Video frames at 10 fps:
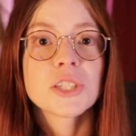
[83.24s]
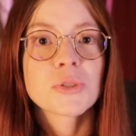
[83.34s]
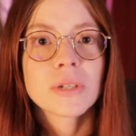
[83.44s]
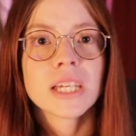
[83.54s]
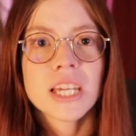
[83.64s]
It's
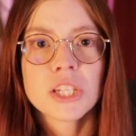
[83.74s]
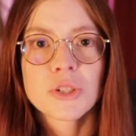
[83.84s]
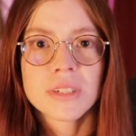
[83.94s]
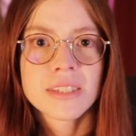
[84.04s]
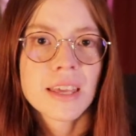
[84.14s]
really
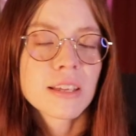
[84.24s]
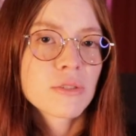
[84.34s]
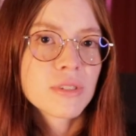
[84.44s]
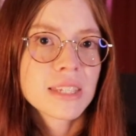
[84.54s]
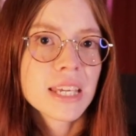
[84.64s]
interesting
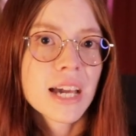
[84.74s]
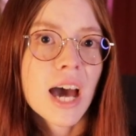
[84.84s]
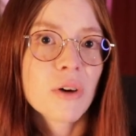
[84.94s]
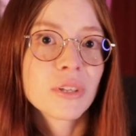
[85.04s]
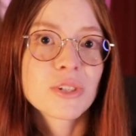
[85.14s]
to see
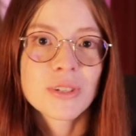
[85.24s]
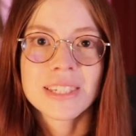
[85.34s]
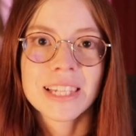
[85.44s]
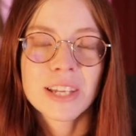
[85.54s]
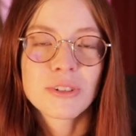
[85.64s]
how the
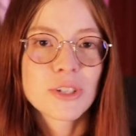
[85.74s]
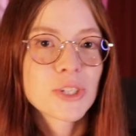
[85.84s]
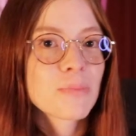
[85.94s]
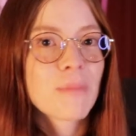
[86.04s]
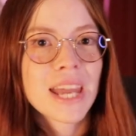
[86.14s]

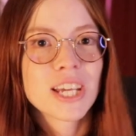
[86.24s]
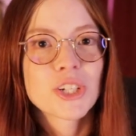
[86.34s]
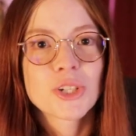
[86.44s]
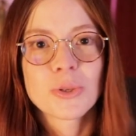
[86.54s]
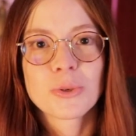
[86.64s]
translators
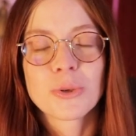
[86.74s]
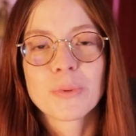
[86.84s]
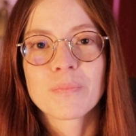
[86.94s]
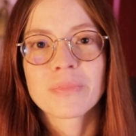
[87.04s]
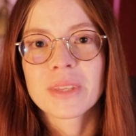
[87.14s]
manage
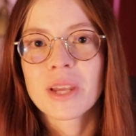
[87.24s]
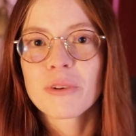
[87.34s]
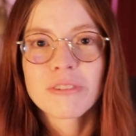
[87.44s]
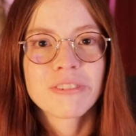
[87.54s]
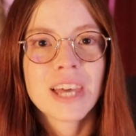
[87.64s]
to
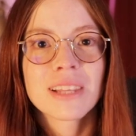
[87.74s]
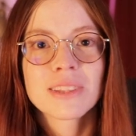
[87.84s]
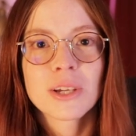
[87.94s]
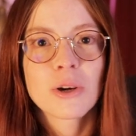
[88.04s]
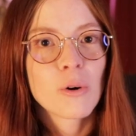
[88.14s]
reflect
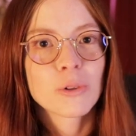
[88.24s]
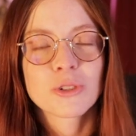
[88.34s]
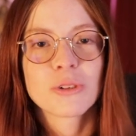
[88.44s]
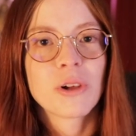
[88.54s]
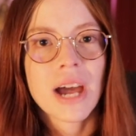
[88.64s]
the
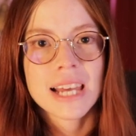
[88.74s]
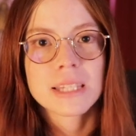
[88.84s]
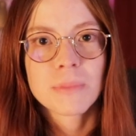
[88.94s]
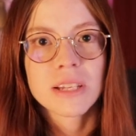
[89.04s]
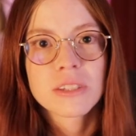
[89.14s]
cultural
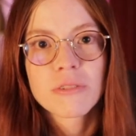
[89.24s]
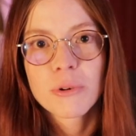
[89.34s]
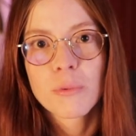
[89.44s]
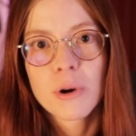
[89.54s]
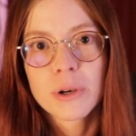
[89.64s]
aspects of a
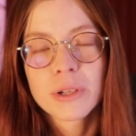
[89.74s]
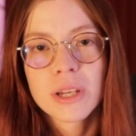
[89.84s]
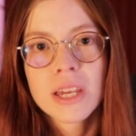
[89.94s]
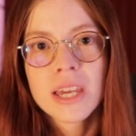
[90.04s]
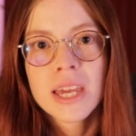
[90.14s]
work
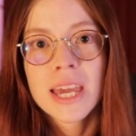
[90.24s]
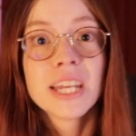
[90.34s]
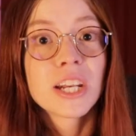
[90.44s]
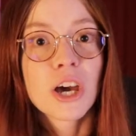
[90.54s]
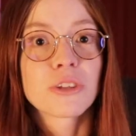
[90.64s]

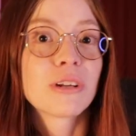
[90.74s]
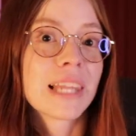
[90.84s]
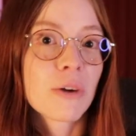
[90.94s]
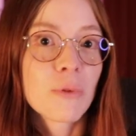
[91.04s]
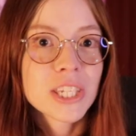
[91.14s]
in another
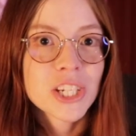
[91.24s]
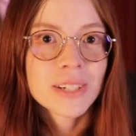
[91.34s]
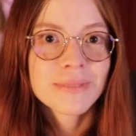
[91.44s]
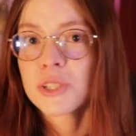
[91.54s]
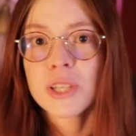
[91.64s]
language.
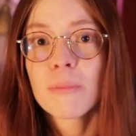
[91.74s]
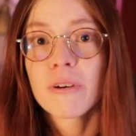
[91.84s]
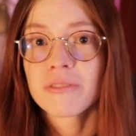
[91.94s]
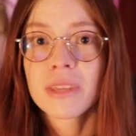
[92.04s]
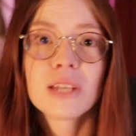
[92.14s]
Some
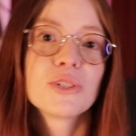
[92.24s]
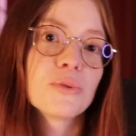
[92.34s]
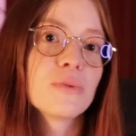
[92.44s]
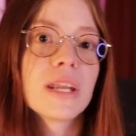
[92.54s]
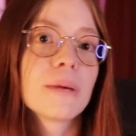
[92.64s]
of them
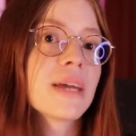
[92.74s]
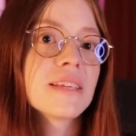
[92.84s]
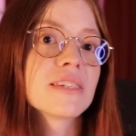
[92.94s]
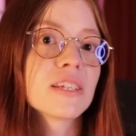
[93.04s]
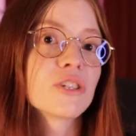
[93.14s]
do an
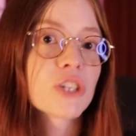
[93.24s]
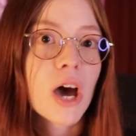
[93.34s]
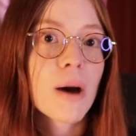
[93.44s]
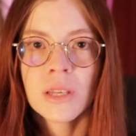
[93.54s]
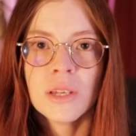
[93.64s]
amazing
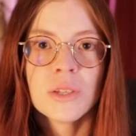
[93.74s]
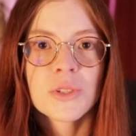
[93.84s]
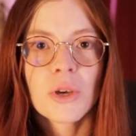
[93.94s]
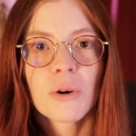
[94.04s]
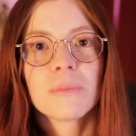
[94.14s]
job.
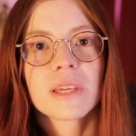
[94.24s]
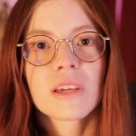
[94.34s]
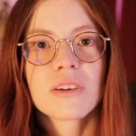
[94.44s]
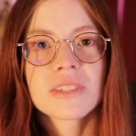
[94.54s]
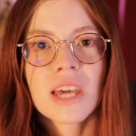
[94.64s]
So
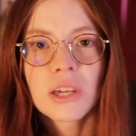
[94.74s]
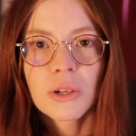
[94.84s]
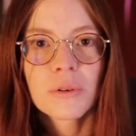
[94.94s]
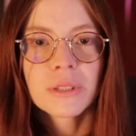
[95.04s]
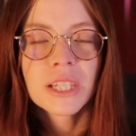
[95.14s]
because I'm
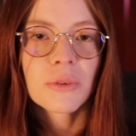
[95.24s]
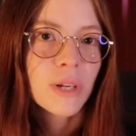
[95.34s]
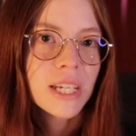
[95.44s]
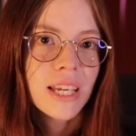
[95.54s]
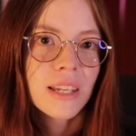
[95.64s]
currently
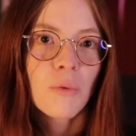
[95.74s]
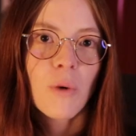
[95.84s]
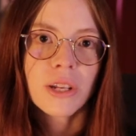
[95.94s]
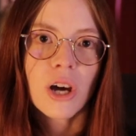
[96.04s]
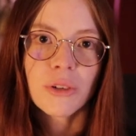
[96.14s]
reading
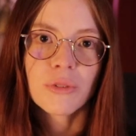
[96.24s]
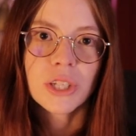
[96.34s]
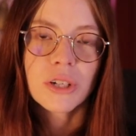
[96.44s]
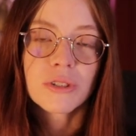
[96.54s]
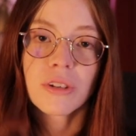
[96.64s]
100
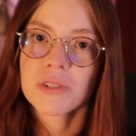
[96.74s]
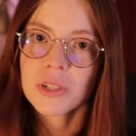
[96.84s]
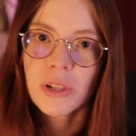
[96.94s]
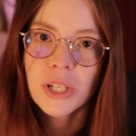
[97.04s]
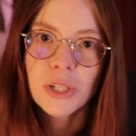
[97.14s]
Years of
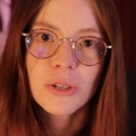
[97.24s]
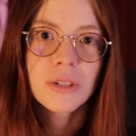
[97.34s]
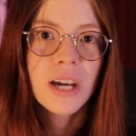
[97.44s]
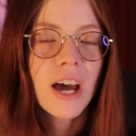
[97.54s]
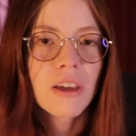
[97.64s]

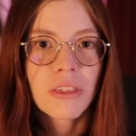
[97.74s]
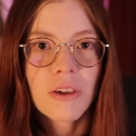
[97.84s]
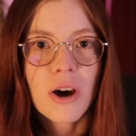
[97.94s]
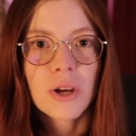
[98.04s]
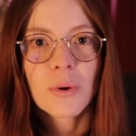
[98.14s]
Solitude, I
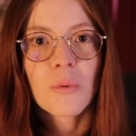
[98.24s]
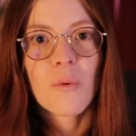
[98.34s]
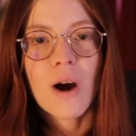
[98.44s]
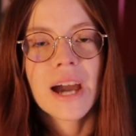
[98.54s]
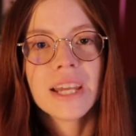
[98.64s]
thought
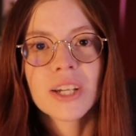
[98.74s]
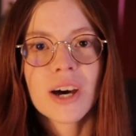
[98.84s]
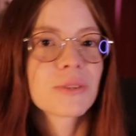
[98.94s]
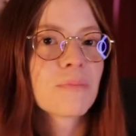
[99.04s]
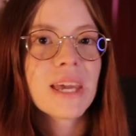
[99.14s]
why
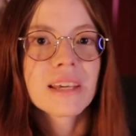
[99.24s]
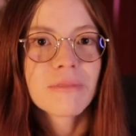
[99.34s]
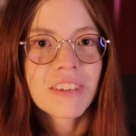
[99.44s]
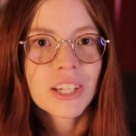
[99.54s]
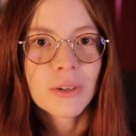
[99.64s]
not make a
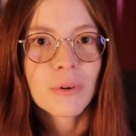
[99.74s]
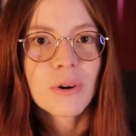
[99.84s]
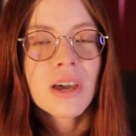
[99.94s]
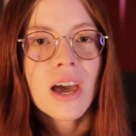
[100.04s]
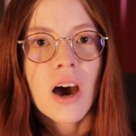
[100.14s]
video
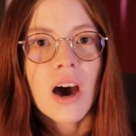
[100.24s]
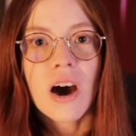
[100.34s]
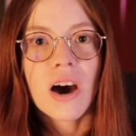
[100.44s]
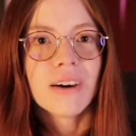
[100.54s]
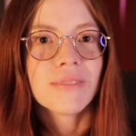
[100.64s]

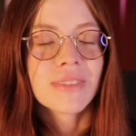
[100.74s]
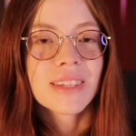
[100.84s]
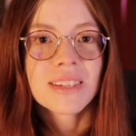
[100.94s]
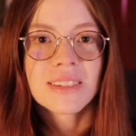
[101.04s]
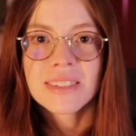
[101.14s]
on
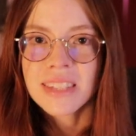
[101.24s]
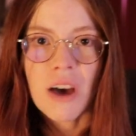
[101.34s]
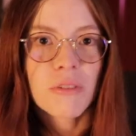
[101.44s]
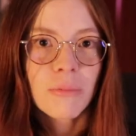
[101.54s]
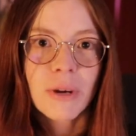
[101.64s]

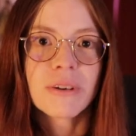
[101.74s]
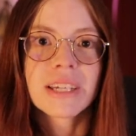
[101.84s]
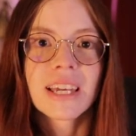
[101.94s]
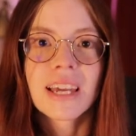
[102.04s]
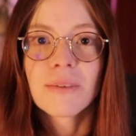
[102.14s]
South
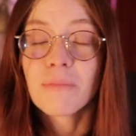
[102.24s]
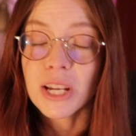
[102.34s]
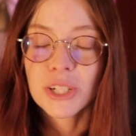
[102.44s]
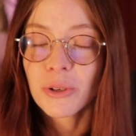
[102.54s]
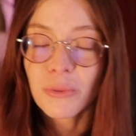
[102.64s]
American
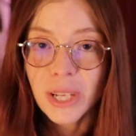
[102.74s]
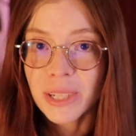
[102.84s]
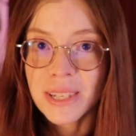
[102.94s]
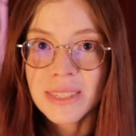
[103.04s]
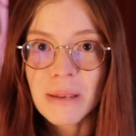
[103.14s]
magical
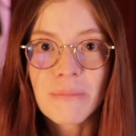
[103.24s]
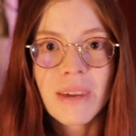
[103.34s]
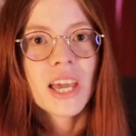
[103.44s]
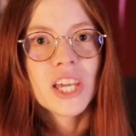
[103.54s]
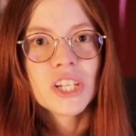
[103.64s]
realism
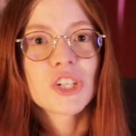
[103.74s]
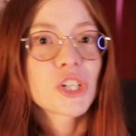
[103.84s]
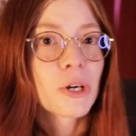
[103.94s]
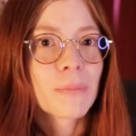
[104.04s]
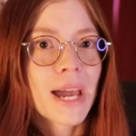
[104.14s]
and
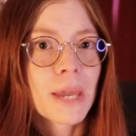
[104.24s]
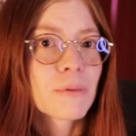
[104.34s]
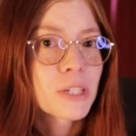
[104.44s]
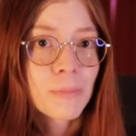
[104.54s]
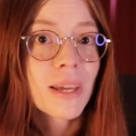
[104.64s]
share my
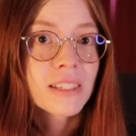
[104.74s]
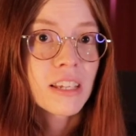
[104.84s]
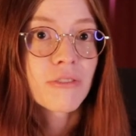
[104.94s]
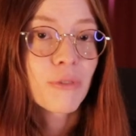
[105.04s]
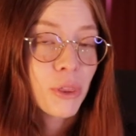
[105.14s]

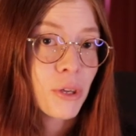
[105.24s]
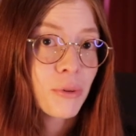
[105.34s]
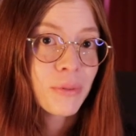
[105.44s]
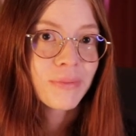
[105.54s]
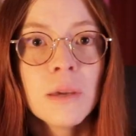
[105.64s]
perspective with
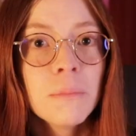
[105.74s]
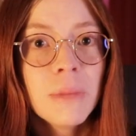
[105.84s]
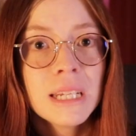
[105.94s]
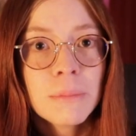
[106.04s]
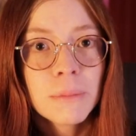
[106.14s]
you.
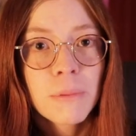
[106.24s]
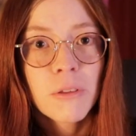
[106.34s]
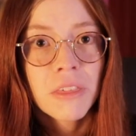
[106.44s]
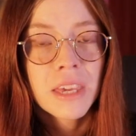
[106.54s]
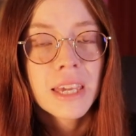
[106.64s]
Many people
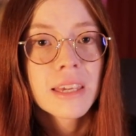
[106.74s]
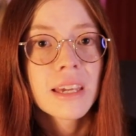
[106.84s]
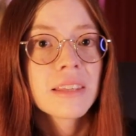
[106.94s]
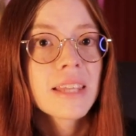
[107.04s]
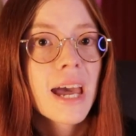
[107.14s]

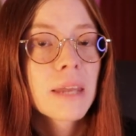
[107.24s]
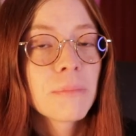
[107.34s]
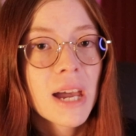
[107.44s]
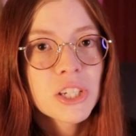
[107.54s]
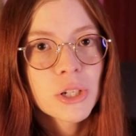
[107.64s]
think that
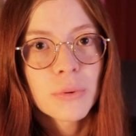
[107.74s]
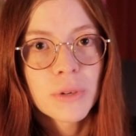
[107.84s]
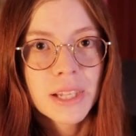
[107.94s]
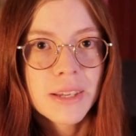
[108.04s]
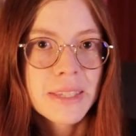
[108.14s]
magical
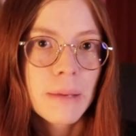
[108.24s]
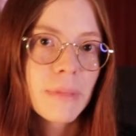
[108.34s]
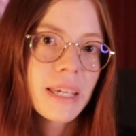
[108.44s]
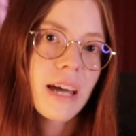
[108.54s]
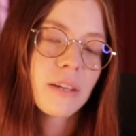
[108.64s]
realism
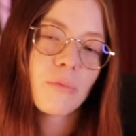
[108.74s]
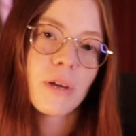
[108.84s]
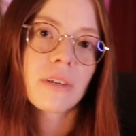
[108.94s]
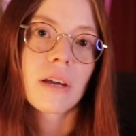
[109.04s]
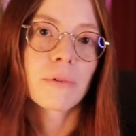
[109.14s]
began
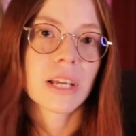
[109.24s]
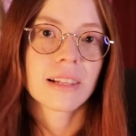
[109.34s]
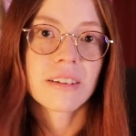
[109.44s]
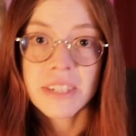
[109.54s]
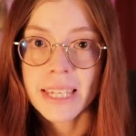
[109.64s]
with Gabriel
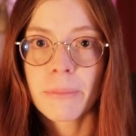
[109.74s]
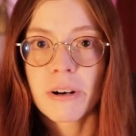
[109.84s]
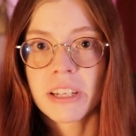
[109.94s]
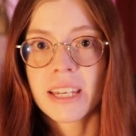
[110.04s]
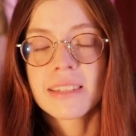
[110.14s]
Garcia
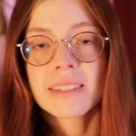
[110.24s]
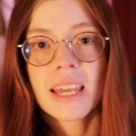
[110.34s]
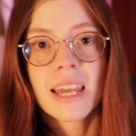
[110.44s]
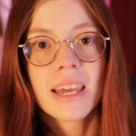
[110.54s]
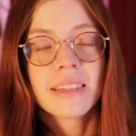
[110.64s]
Marquez
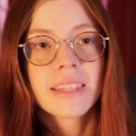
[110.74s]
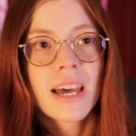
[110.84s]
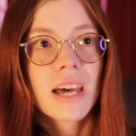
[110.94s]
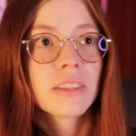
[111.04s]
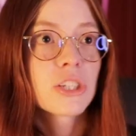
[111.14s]
and
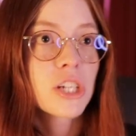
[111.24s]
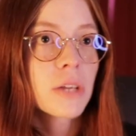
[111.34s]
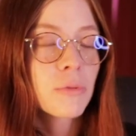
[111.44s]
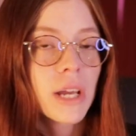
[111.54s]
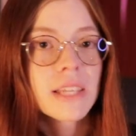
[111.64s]
that the
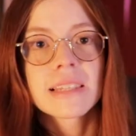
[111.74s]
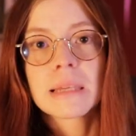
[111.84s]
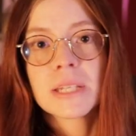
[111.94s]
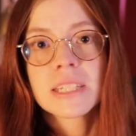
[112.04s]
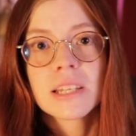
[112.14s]
genre is
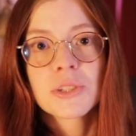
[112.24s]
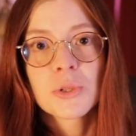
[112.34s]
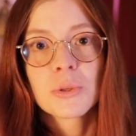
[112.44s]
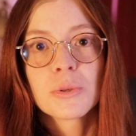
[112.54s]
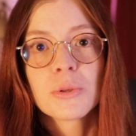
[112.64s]
limited
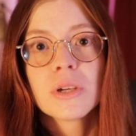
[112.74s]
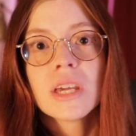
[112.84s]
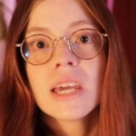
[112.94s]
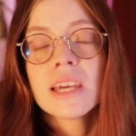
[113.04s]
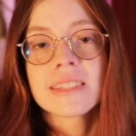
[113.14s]
to
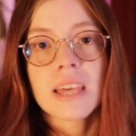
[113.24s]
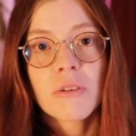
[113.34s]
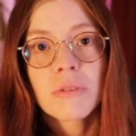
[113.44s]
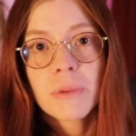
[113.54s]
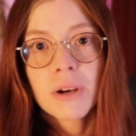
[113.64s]

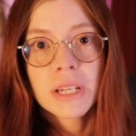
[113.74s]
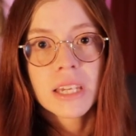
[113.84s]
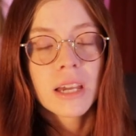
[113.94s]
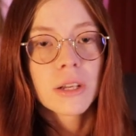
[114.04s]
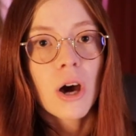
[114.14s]
South
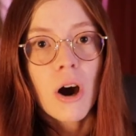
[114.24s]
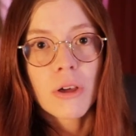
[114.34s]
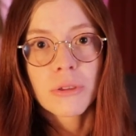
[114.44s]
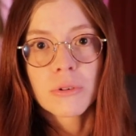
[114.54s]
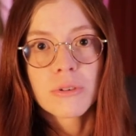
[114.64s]
American
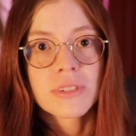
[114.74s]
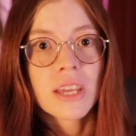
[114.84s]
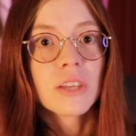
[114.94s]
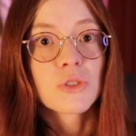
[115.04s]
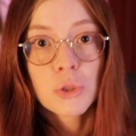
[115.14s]
authors
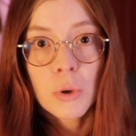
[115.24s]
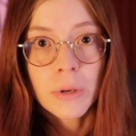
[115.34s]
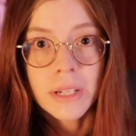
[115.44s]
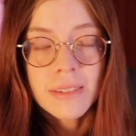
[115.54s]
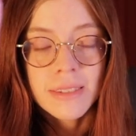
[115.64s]
and
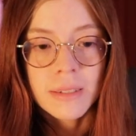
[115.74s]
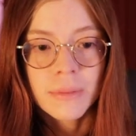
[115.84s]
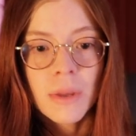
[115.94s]
stories,